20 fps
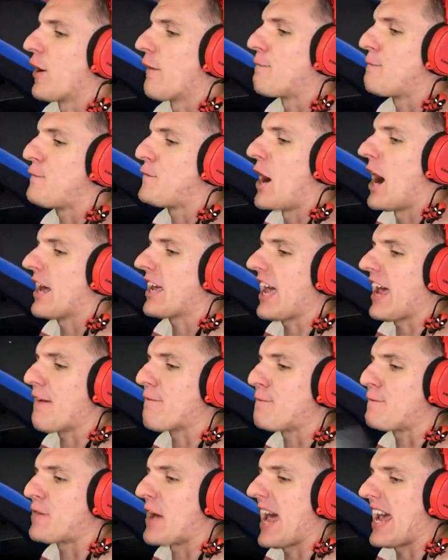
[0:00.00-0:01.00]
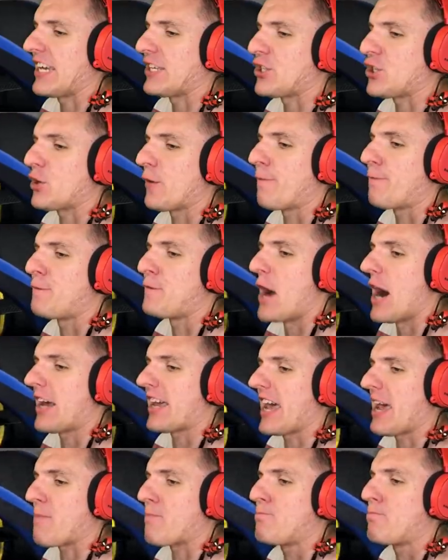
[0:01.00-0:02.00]
your fucking incident. face, you
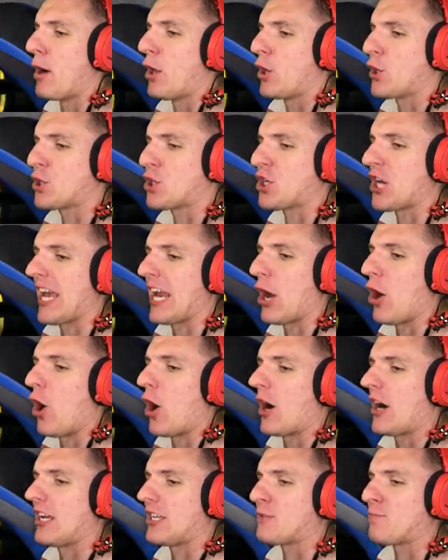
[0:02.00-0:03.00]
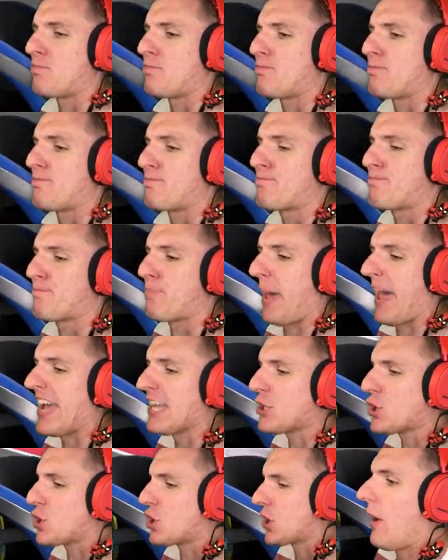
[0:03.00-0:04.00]
fucking bullshit artist,
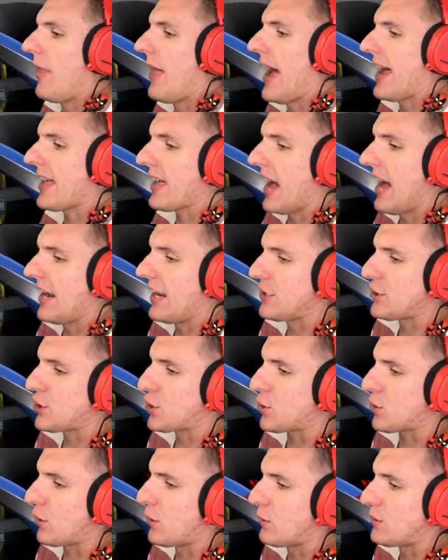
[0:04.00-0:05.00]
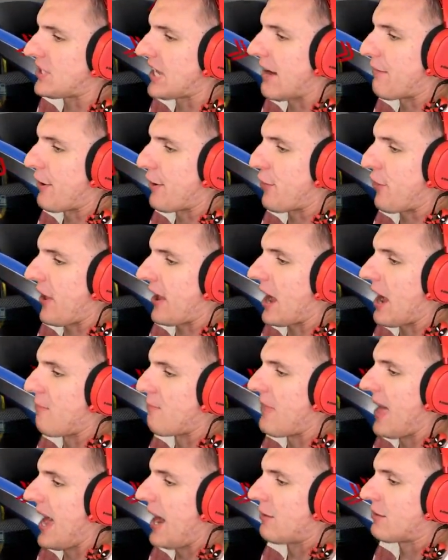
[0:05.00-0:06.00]
bitch. Well, that kind of screws everything
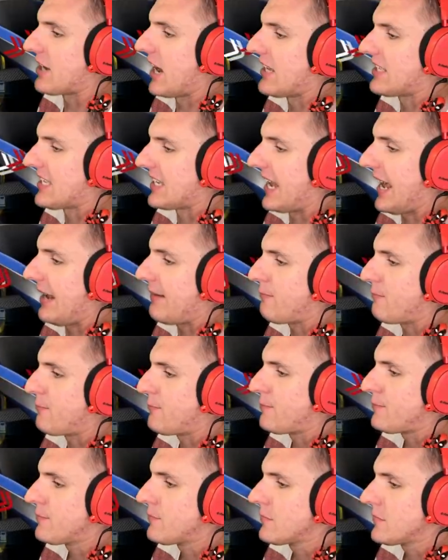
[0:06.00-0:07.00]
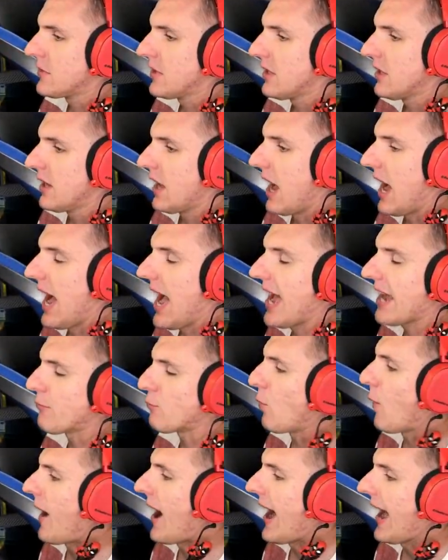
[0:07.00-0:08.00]
up now, doesn't it? I,
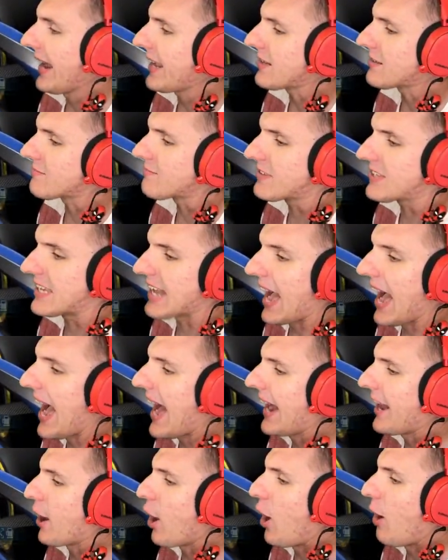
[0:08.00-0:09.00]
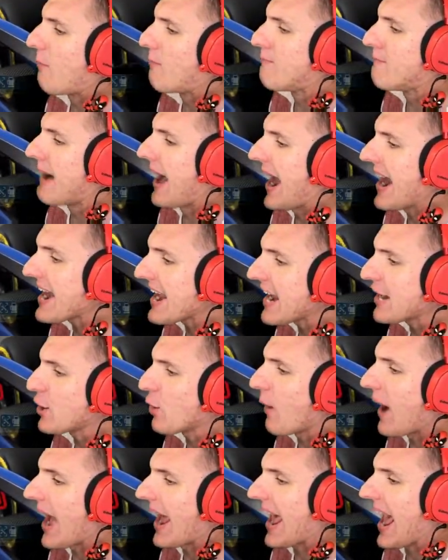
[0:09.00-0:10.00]
why? God almighty,
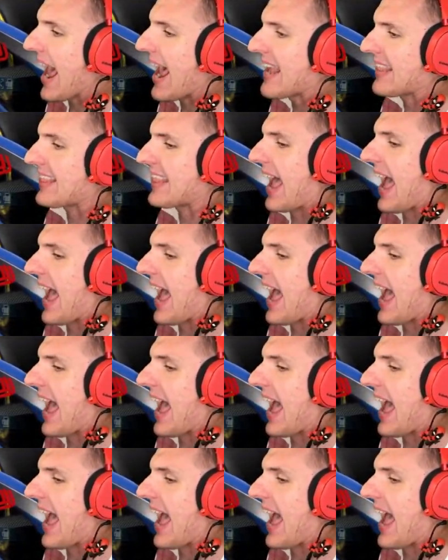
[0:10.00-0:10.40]
do I hate